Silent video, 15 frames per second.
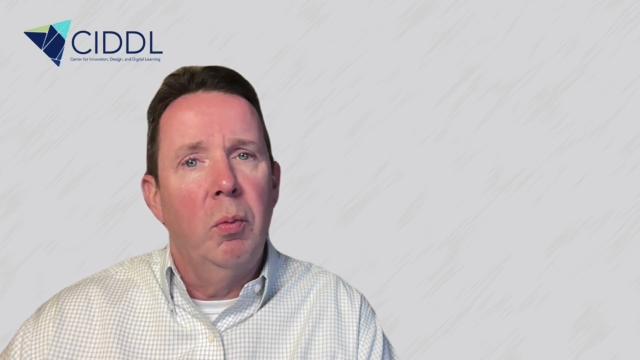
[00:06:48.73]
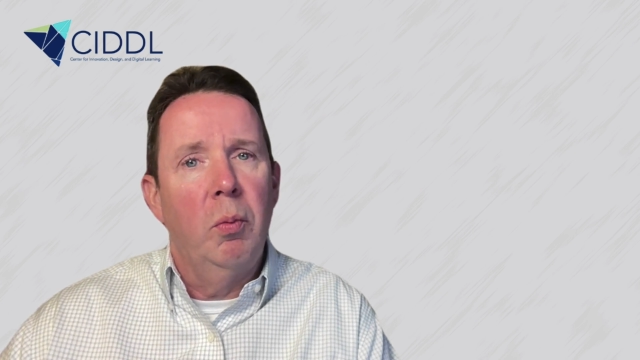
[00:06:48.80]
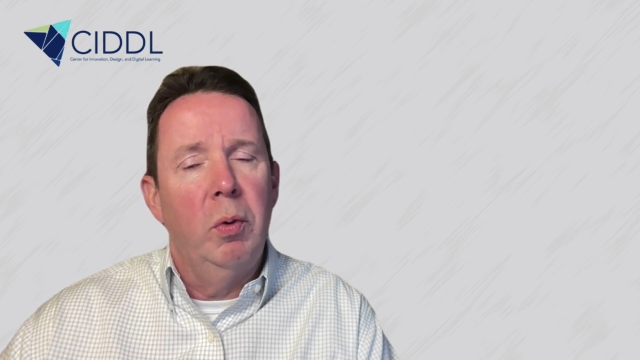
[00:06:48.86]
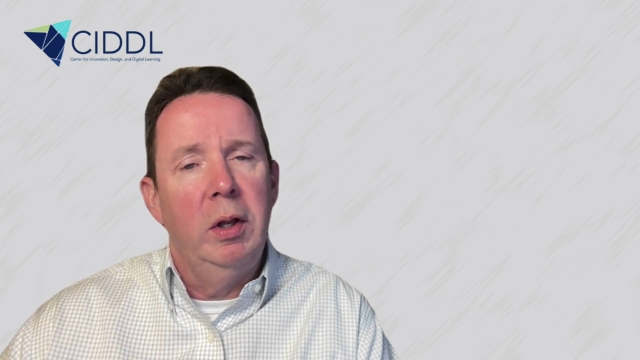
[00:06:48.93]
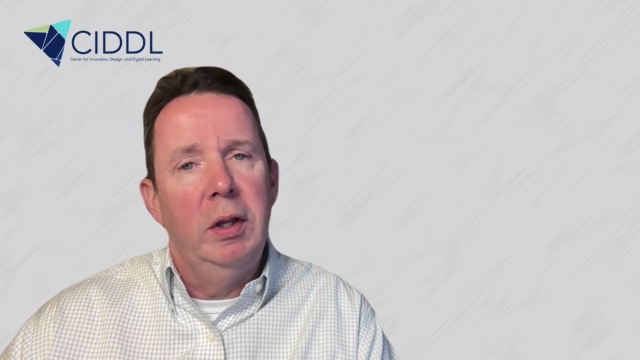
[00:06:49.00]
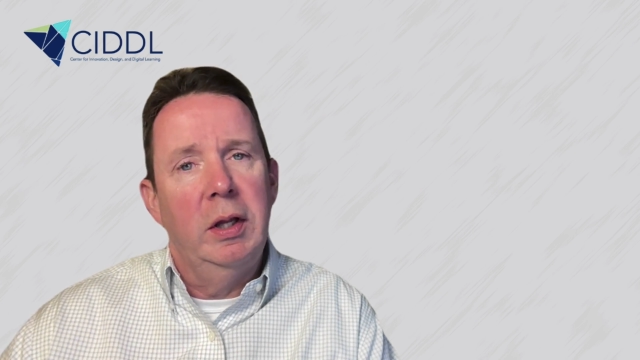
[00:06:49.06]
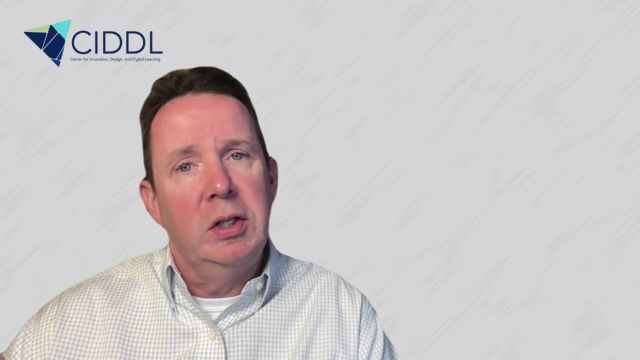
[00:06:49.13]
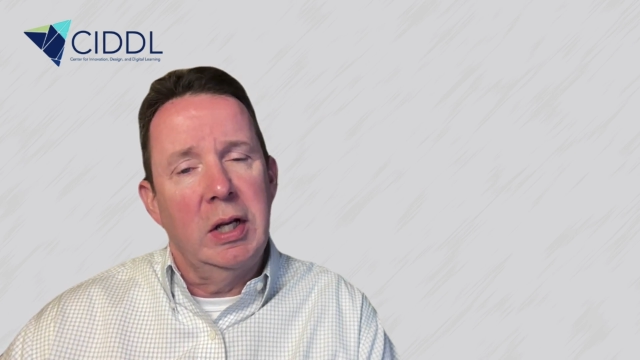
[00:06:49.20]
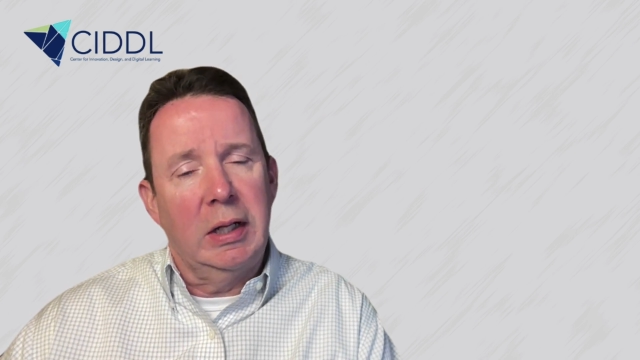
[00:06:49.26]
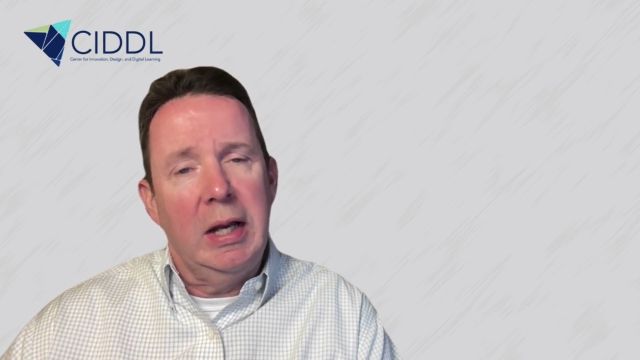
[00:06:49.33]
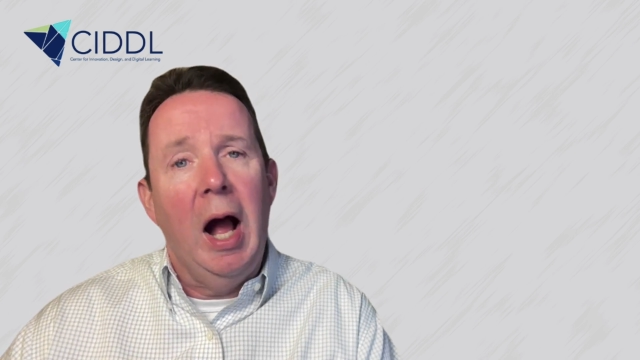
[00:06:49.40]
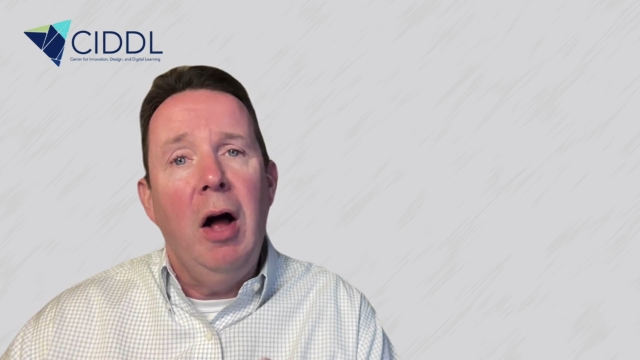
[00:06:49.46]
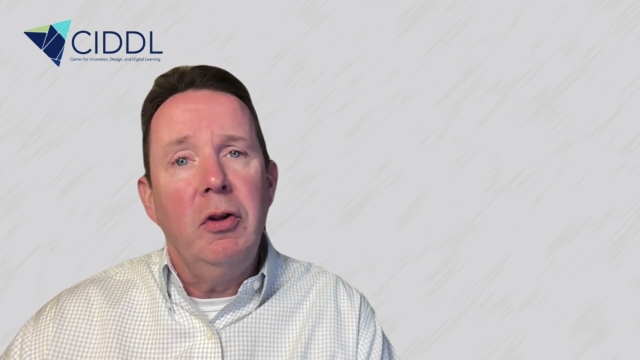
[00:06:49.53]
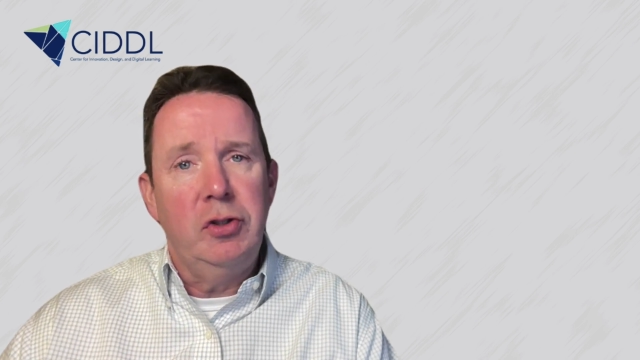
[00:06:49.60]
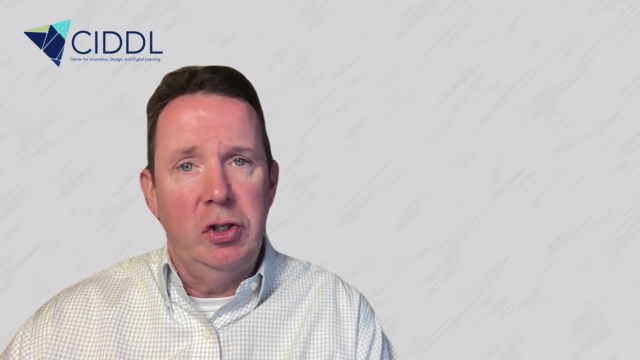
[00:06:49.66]
when the
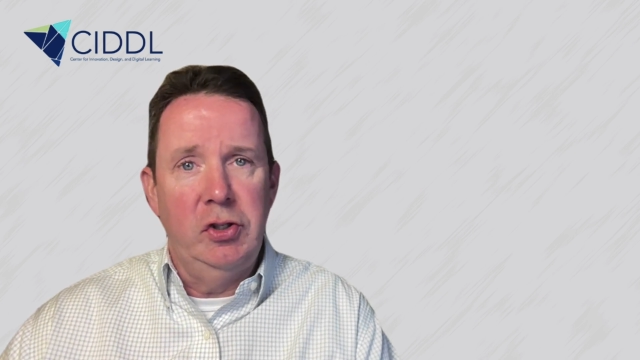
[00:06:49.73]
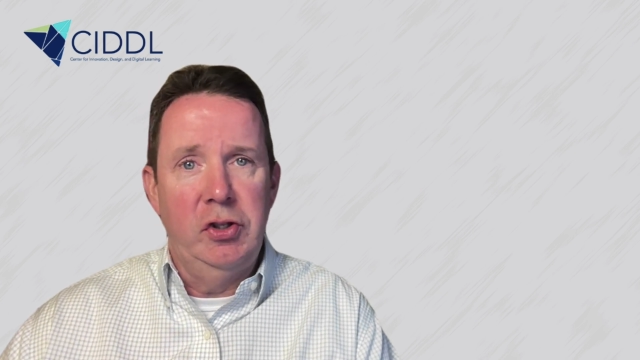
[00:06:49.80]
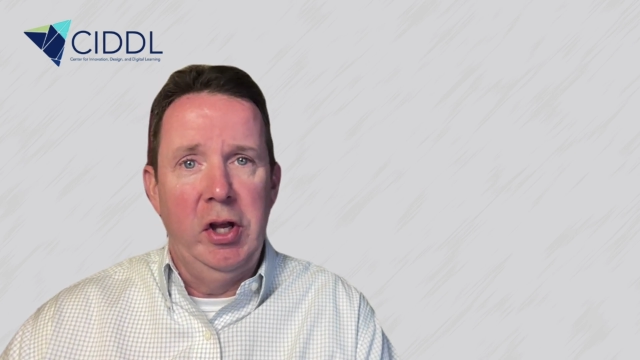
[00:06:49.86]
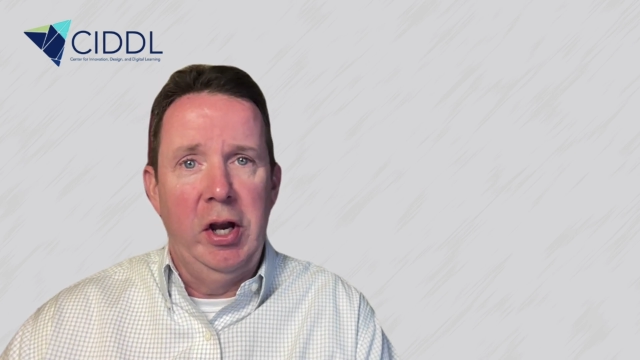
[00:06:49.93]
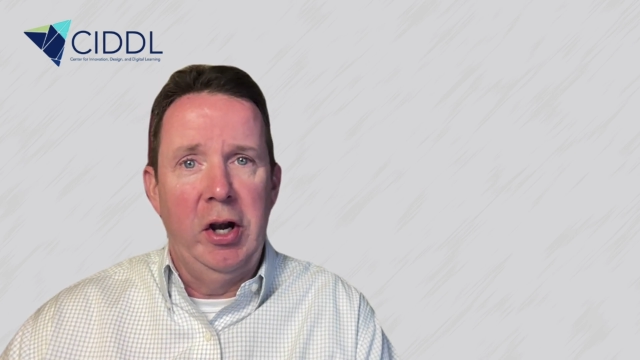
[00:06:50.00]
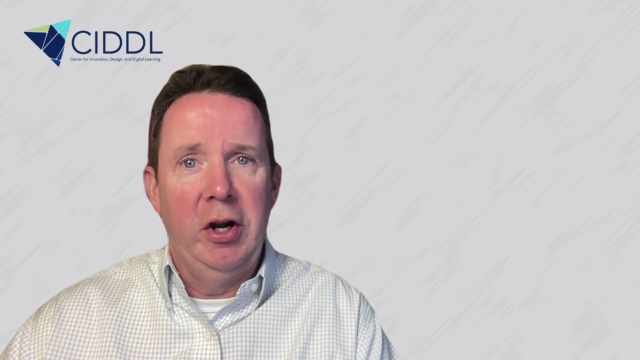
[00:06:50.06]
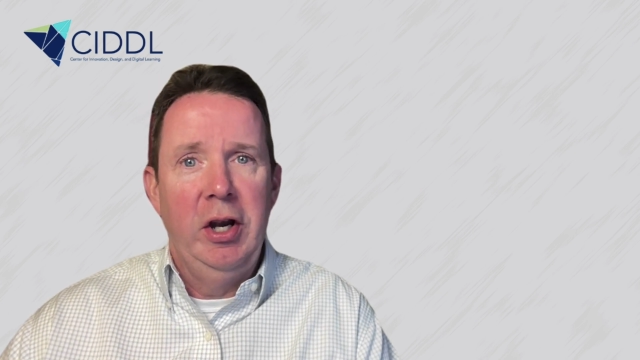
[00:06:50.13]
technology's there,